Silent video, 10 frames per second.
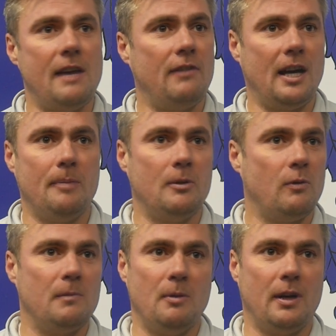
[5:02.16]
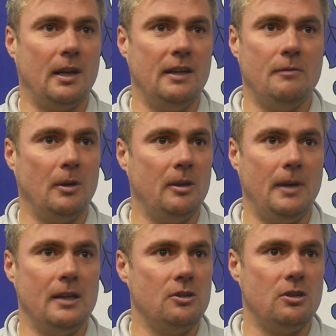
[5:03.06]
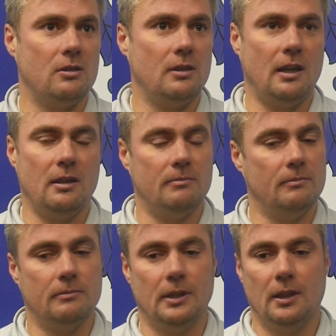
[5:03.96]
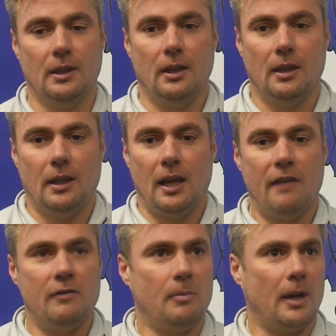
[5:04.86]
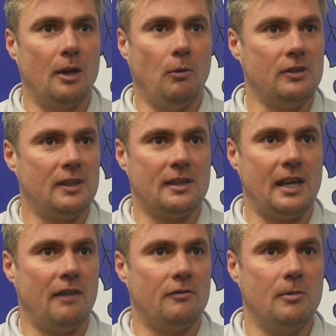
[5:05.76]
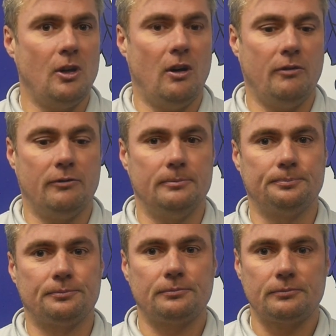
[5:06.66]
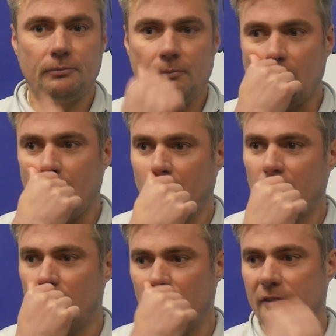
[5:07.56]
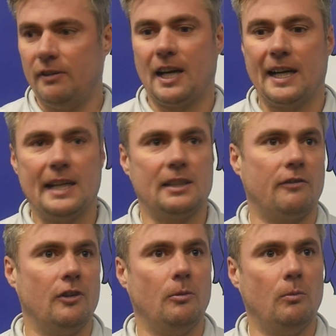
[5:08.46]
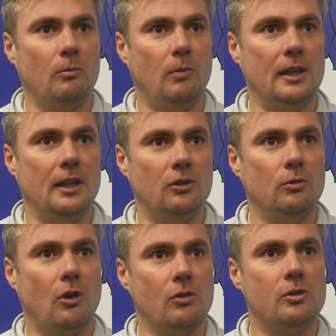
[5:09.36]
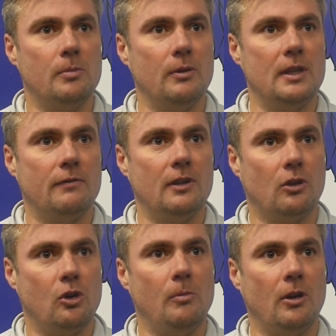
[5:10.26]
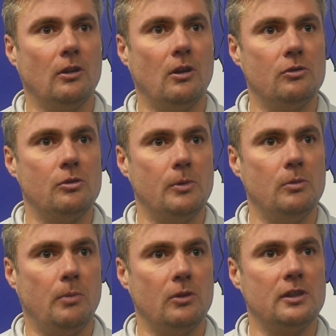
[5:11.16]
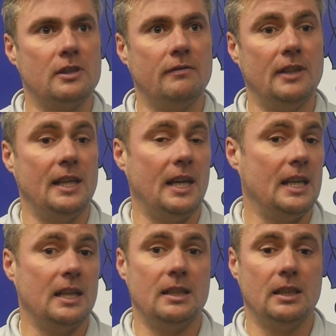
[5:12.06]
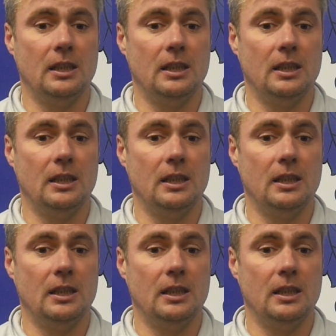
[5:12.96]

ever happy with me when I leave them on the bench. every player wants to start from the off. But the only thing I ask that when they do contribute is that they come on and contribute positively, and